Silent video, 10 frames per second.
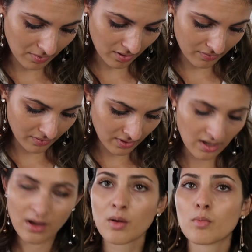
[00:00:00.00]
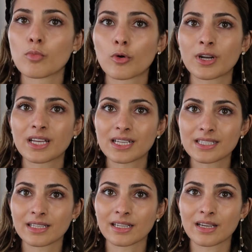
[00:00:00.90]
off more
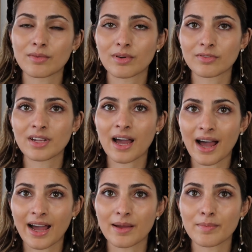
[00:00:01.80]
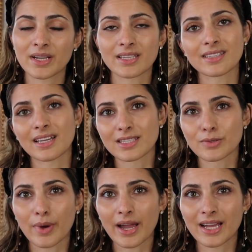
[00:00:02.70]
easily with time, and
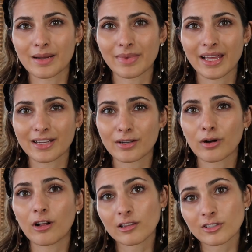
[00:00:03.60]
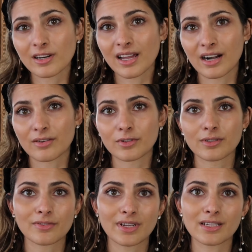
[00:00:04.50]
that's why I'm like ultra careful
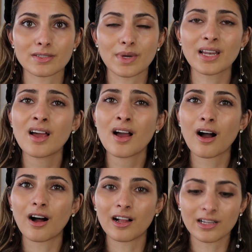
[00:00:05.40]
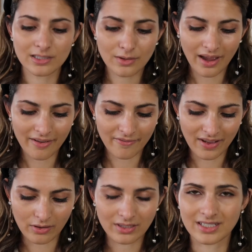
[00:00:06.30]
with that as well. Also, I
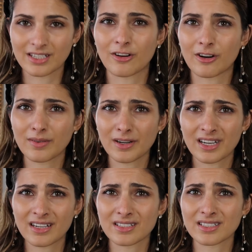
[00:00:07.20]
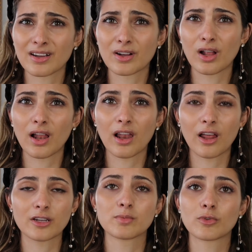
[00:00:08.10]
found that the hardware here is a
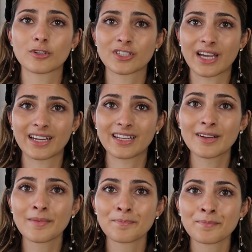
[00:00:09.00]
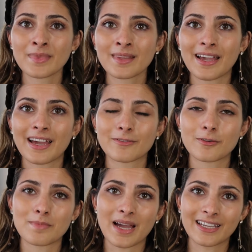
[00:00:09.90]
lot more shiny, and
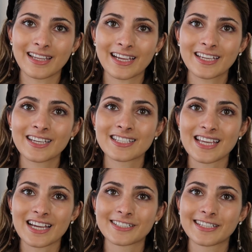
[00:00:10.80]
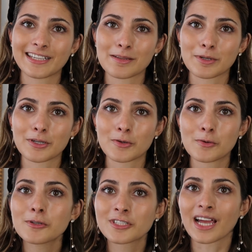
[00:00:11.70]
for my liking it's actually a little bit
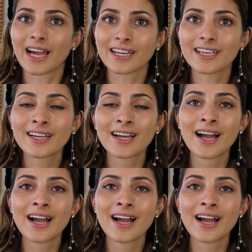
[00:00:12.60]
too shiny.